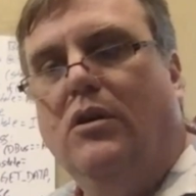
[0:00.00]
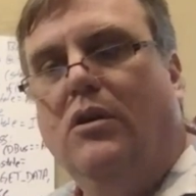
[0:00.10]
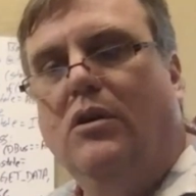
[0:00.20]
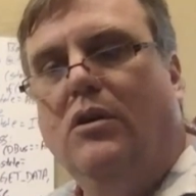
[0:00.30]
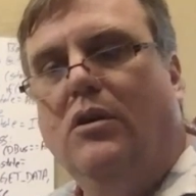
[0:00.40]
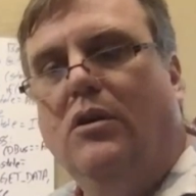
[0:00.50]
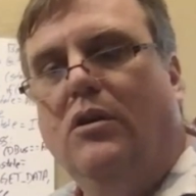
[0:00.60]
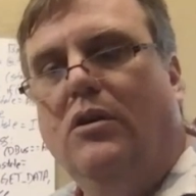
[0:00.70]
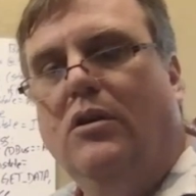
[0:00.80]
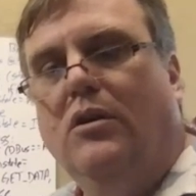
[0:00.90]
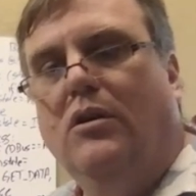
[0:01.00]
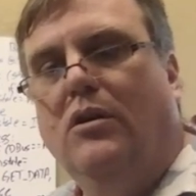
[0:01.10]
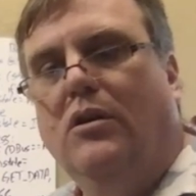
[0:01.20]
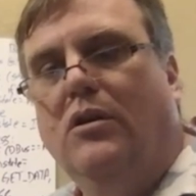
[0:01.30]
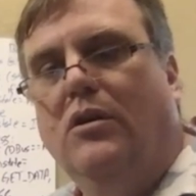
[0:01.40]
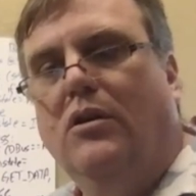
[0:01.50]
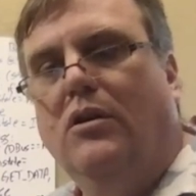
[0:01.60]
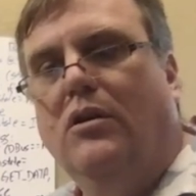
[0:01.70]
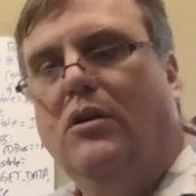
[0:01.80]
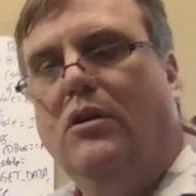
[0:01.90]
see you on Thursday for
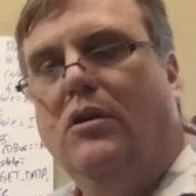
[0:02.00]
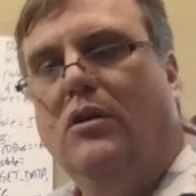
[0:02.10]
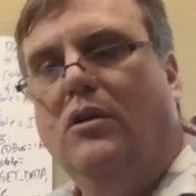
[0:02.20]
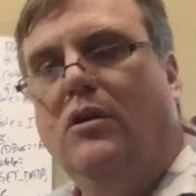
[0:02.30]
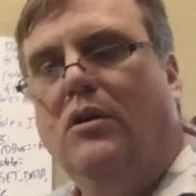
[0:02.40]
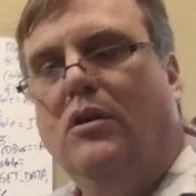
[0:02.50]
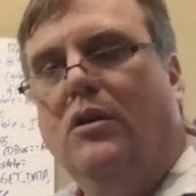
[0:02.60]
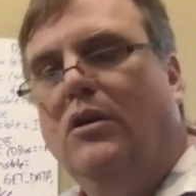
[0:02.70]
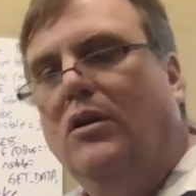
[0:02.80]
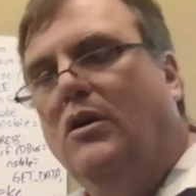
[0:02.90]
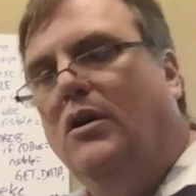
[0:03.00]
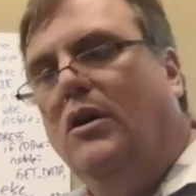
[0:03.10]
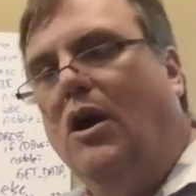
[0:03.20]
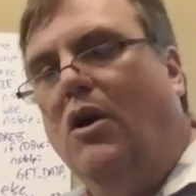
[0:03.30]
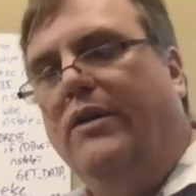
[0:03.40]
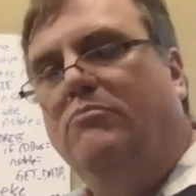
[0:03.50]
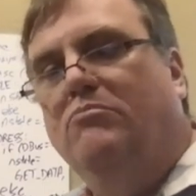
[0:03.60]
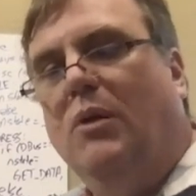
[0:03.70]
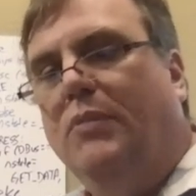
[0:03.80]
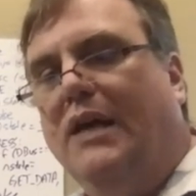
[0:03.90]
our first of our kind of
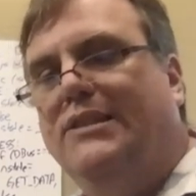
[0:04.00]
practices.